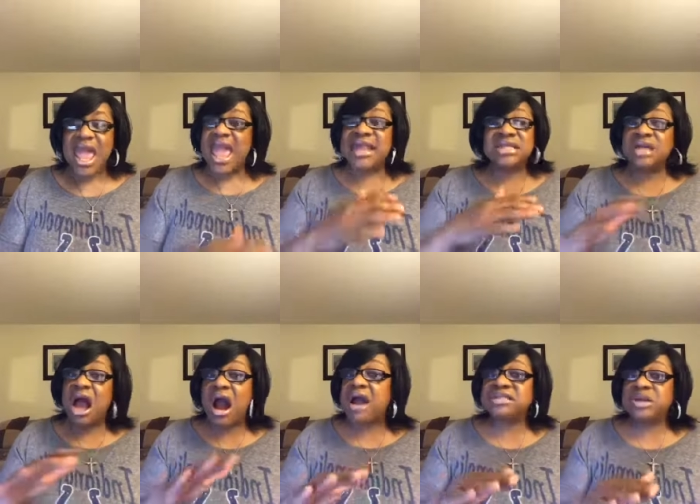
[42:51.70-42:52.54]
And it's
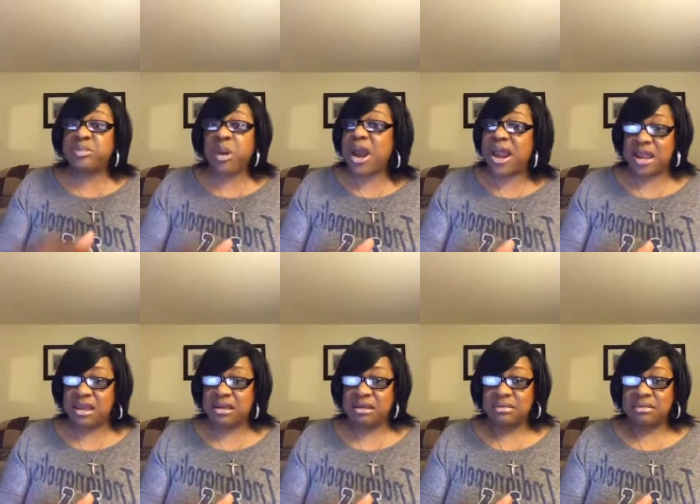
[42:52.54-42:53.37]
hard to
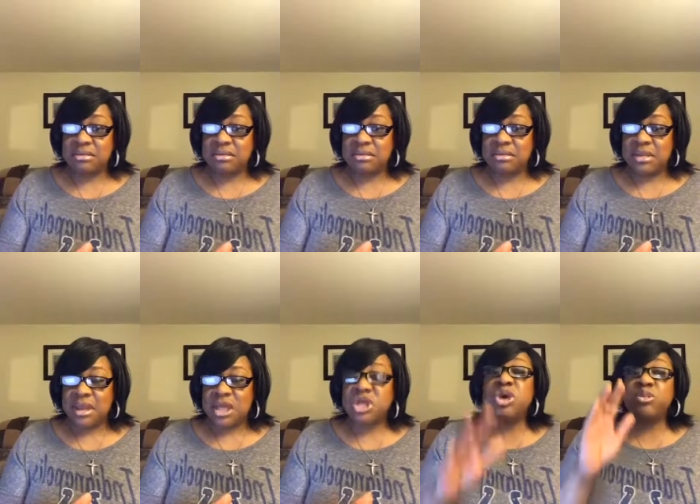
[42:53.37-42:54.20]
break.
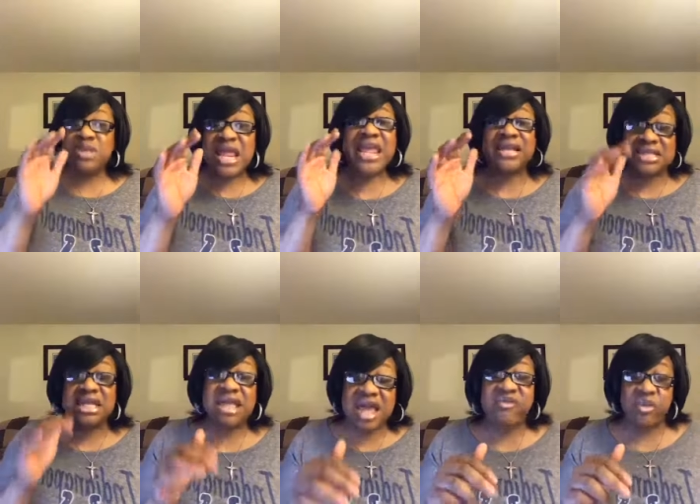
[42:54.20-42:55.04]
You need
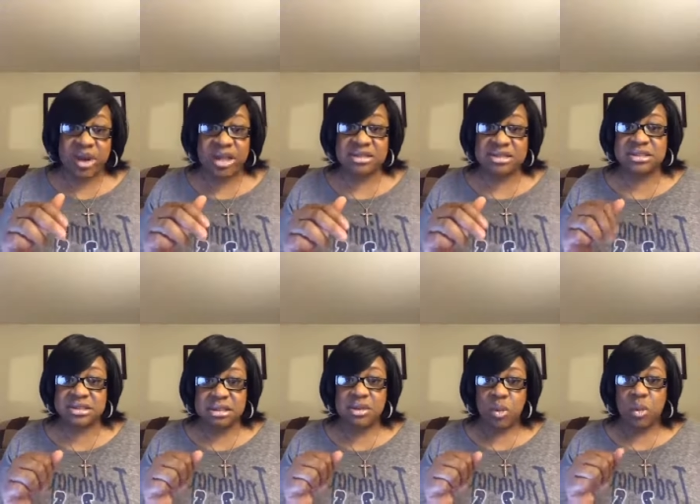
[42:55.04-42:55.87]
deliverance.
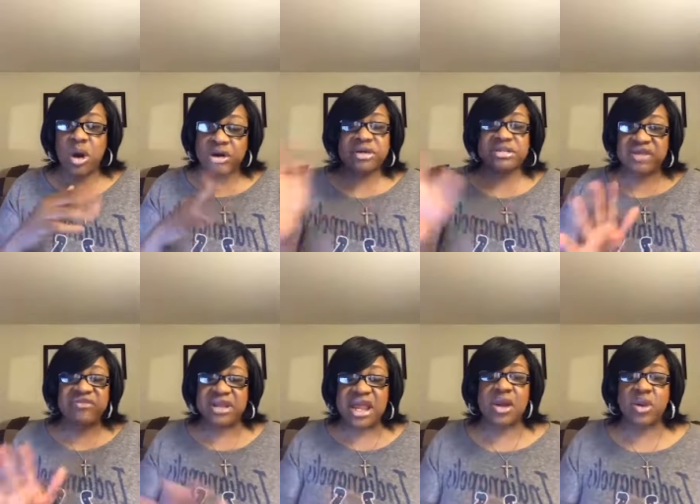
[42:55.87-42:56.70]
Workers
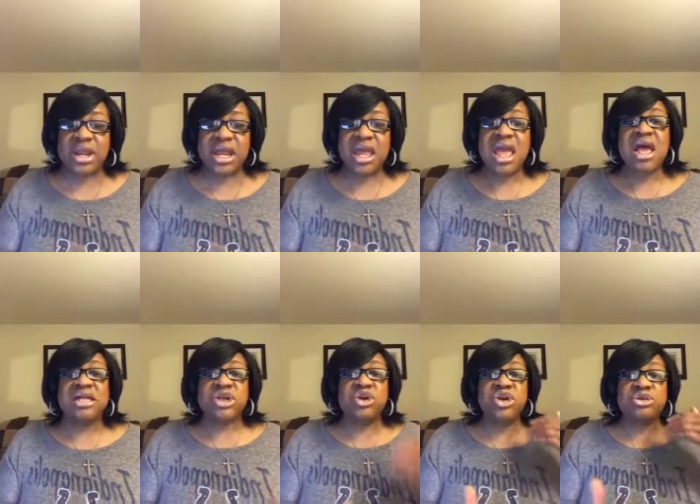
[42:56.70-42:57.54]
of iniquity.
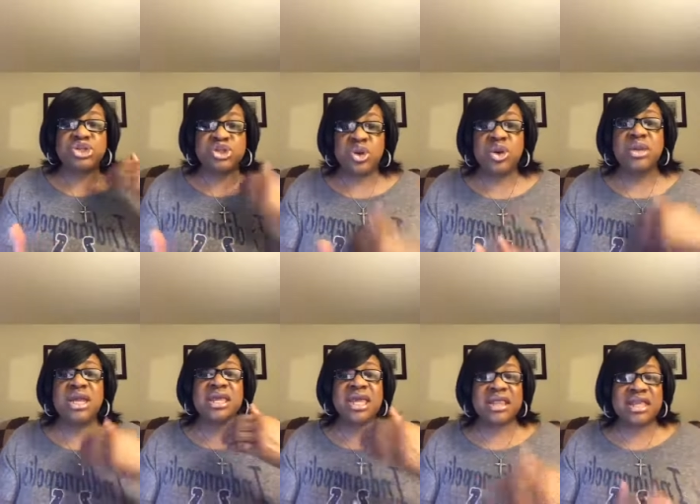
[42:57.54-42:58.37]
So you
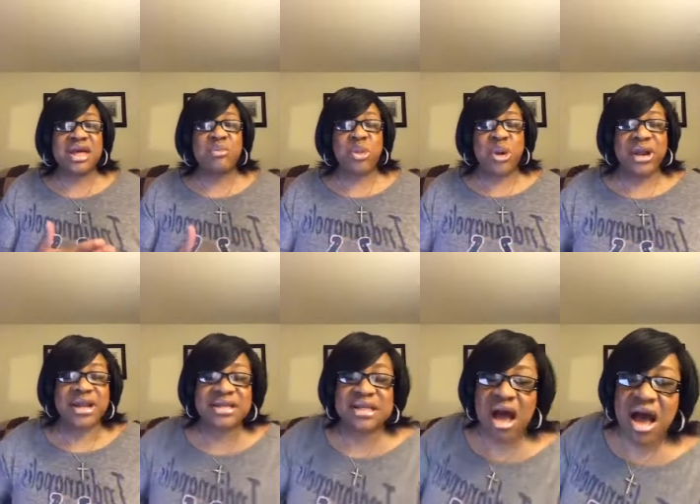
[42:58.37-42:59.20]
truly can... Good
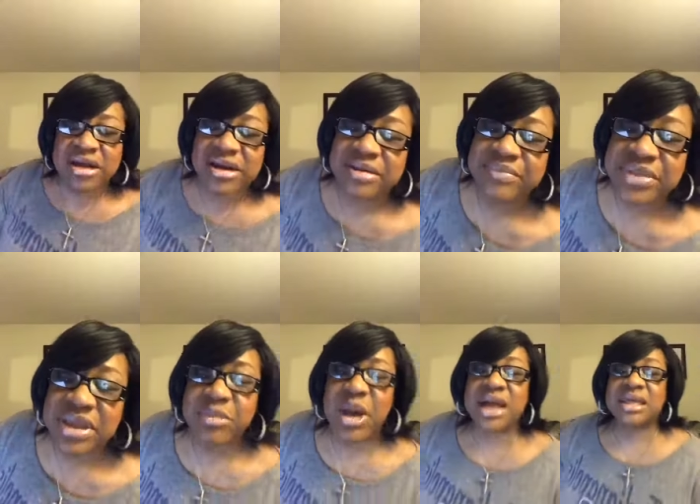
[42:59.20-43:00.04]
morning, daughter,
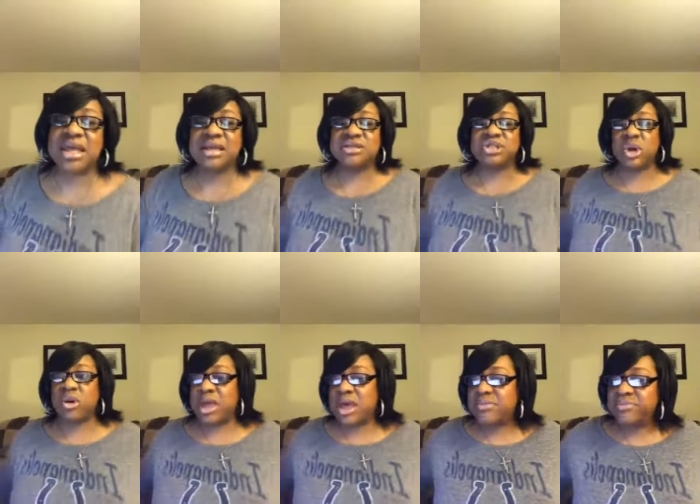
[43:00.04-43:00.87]
Pumpkin,
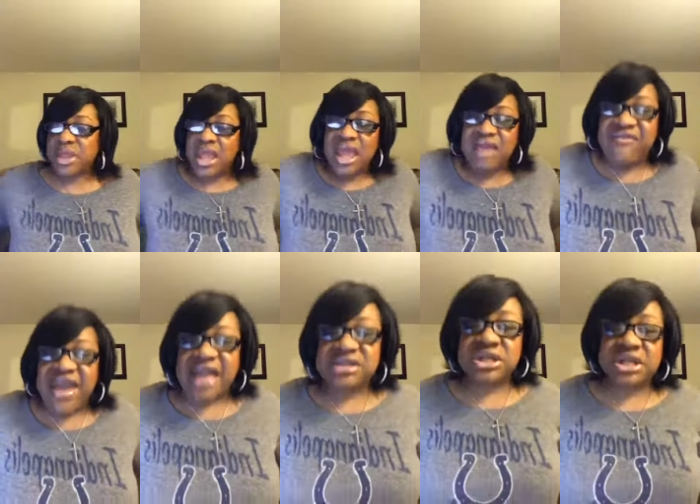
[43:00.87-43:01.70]
Joya,
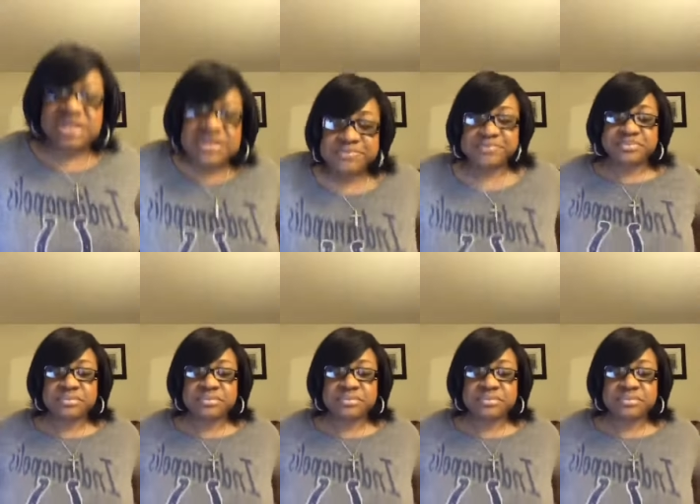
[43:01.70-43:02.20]
Evangelist.